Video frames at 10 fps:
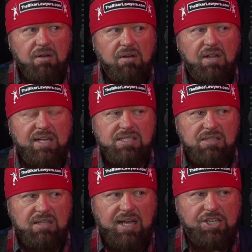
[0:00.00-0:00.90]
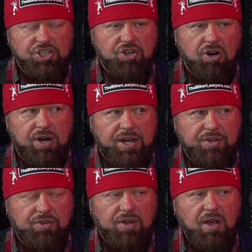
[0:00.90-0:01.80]
Let's let
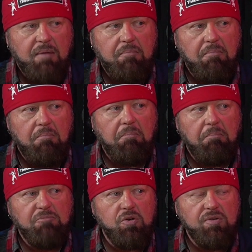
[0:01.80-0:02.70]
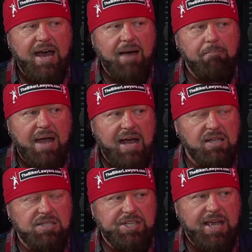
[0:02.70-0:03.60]
juries do that
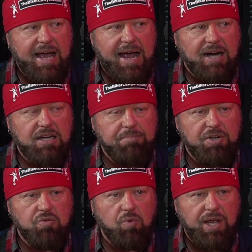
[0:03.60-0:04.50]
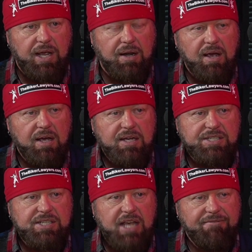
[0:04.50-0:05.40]
balancing act between
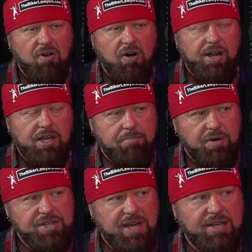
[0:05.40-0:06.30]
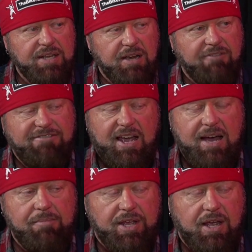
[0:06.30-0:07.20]
safeguarding and protecting a
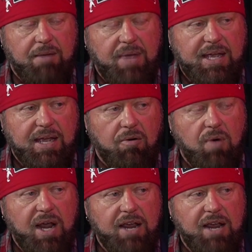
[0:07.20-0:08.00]
family and making it right